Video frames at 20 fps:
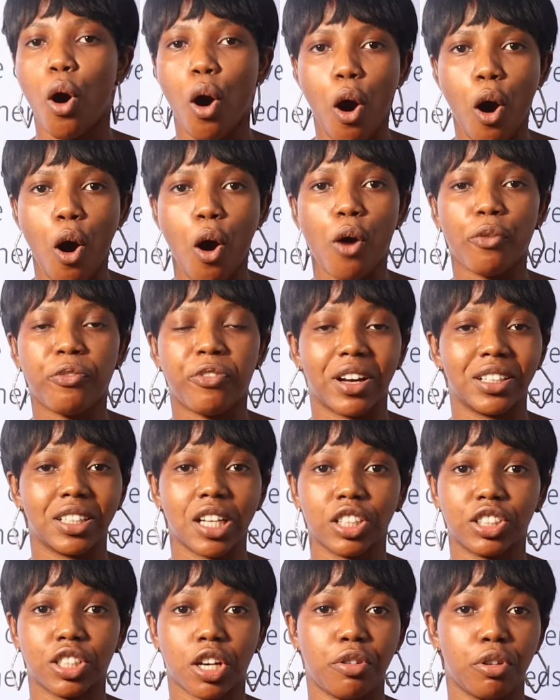all
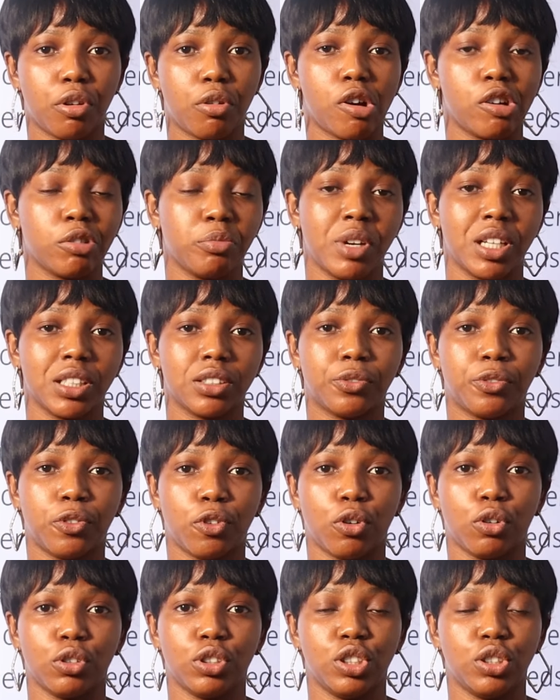financial requirements
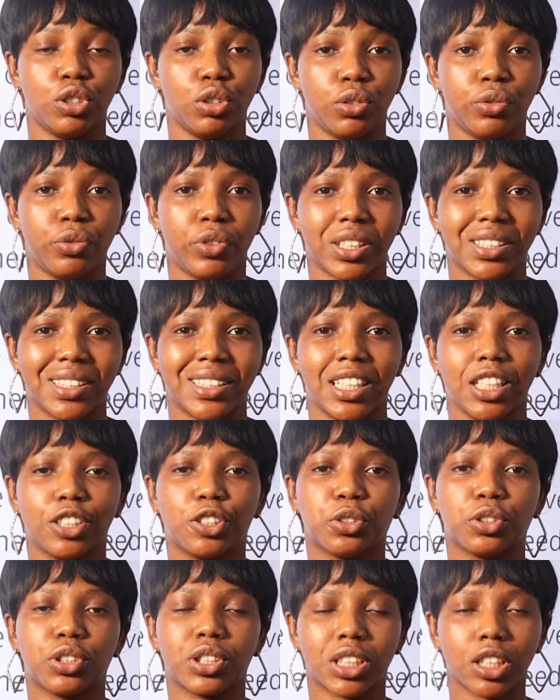for the university, it
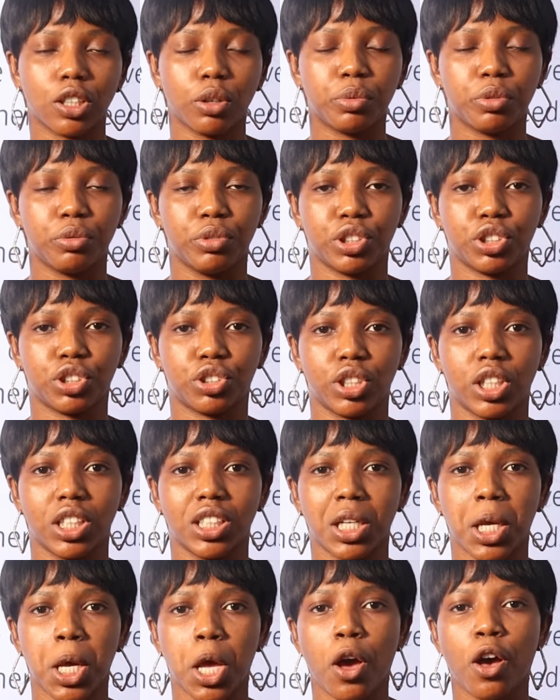should still be
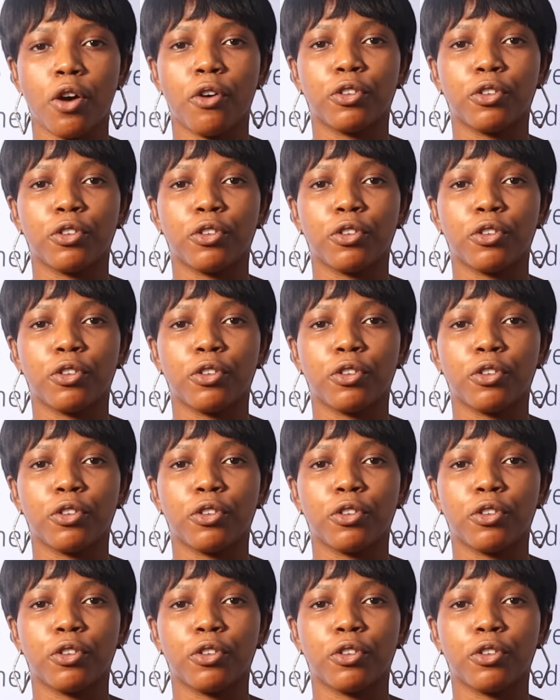restrained